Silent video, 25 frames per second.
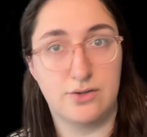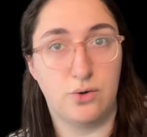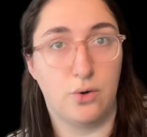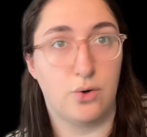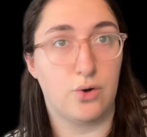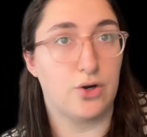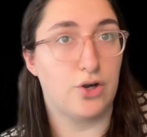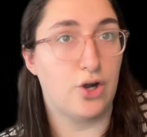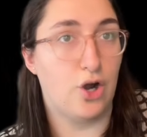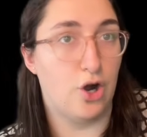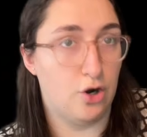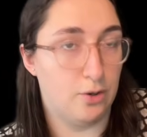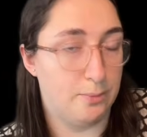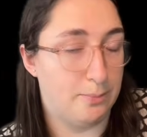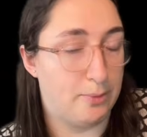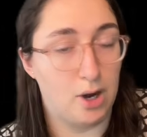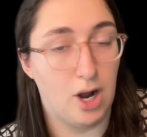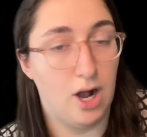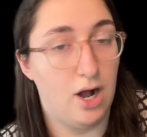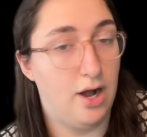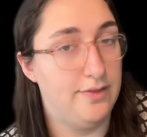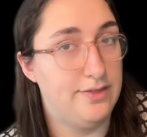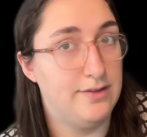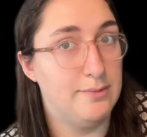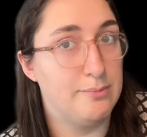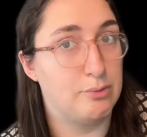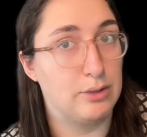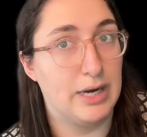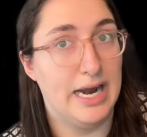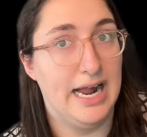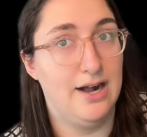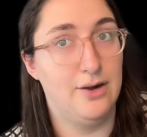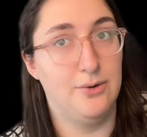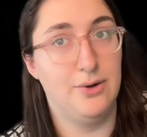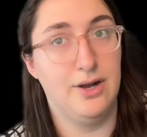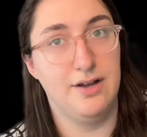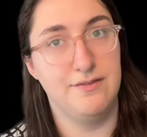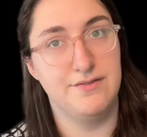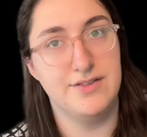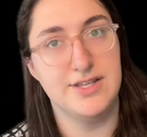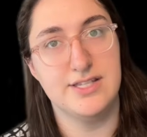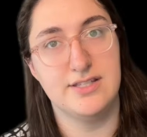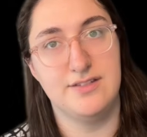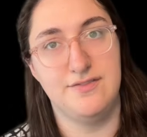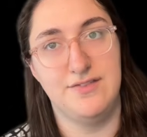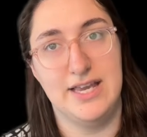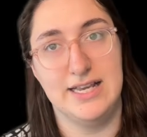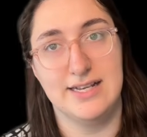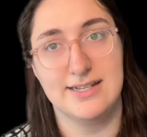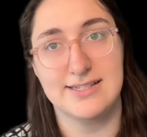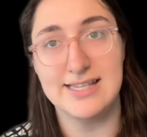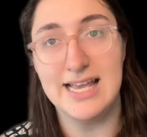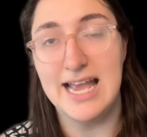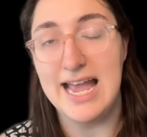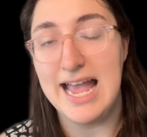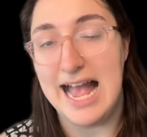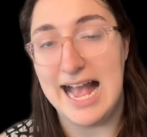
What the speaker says: or cobra on the brow of the Sphinx